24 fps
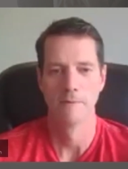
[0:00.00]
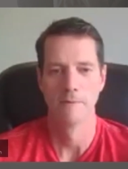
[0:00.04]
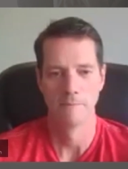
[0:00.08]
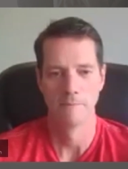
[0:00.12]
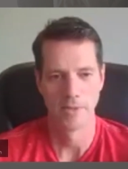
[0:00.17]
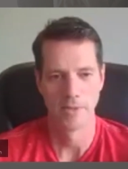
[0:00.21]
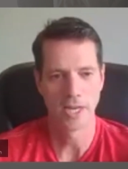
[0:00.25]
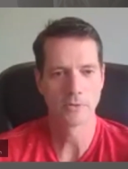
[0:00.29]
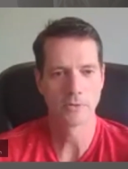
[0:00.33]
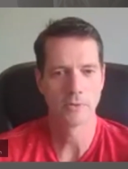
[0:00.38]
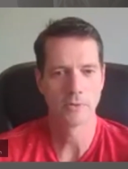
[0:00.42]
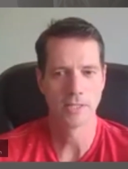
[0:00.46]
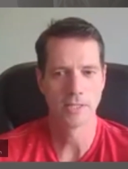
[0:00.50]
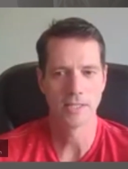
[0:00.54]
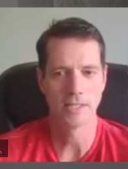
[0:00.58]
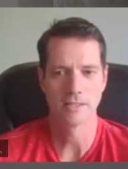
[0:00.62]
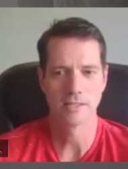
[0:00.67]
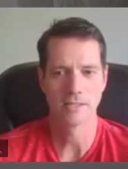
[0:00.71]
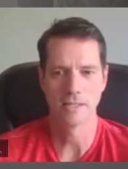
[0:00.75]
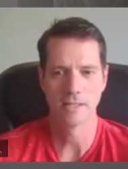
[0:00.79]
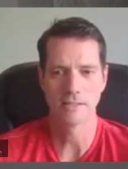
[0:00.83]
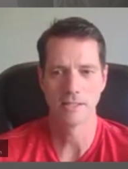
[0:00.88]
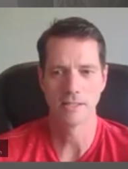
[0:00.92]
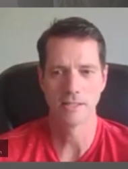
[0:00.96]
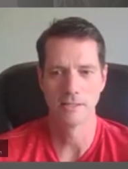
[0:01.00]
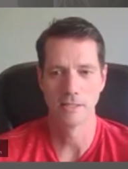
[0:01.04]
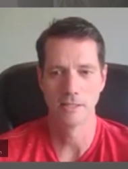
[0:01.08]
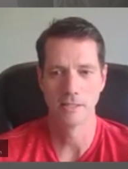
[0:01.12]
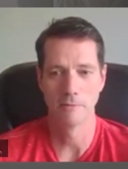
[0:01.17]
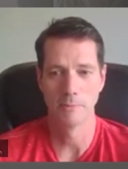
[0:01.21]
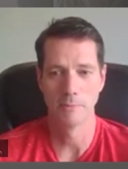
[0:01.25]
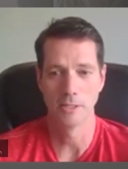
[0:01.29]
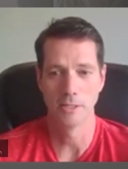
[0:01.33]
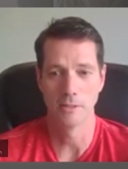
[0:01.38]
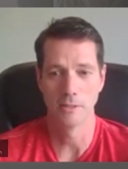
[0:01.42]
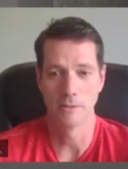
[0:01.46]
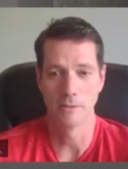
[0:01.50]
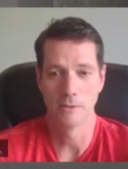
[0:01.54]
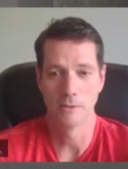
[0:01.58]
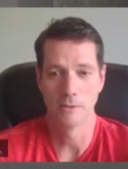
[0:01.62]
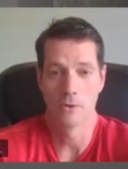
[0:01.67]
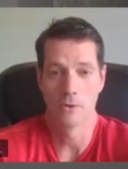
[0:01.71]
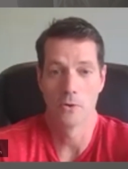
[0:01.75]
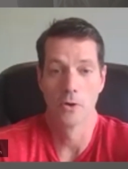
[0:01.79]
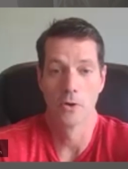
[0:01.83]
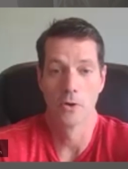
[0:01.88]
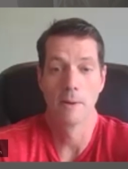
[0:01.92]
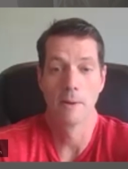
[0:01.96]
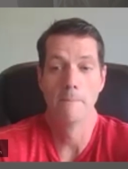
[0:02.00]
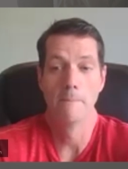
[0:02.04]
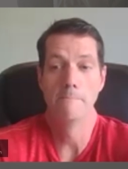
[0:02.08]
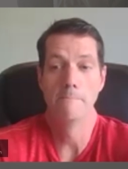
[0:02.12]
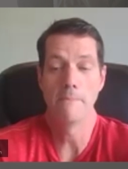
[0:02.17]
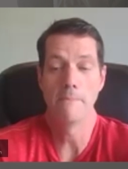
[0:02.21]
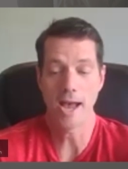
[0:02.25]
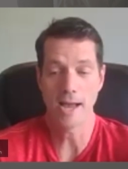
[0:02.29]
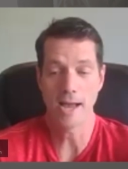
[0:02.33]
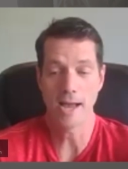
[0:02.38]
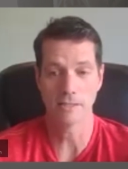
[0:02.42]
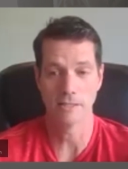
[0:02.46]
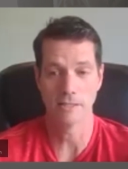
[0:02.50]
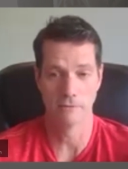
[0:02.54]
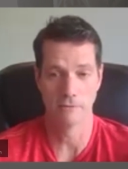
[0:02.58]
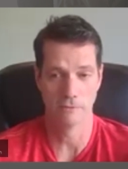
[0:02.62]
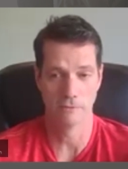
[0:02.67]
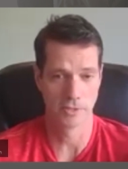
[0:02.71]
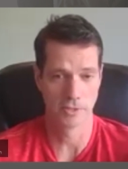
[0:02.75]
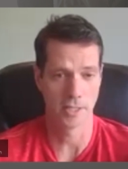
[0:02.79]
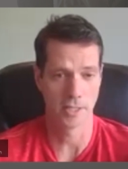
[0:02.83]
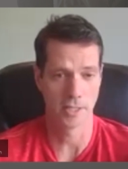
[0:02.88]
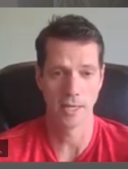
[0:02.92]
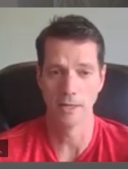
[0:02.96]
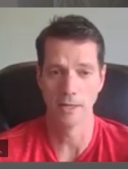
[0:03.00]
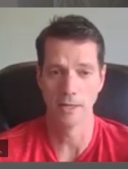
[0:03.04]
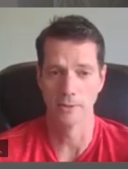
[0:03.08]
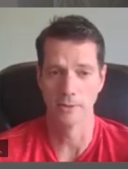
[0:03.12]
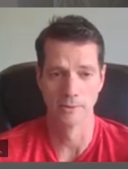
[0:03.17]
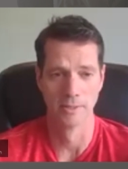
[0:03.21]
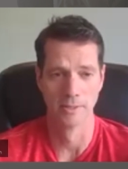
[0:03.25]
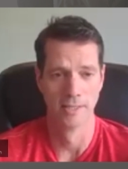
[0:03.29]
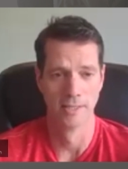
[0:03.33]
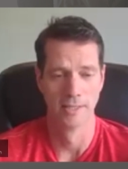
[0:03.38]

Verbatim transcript: That's what the assistant did to me on a massive scale.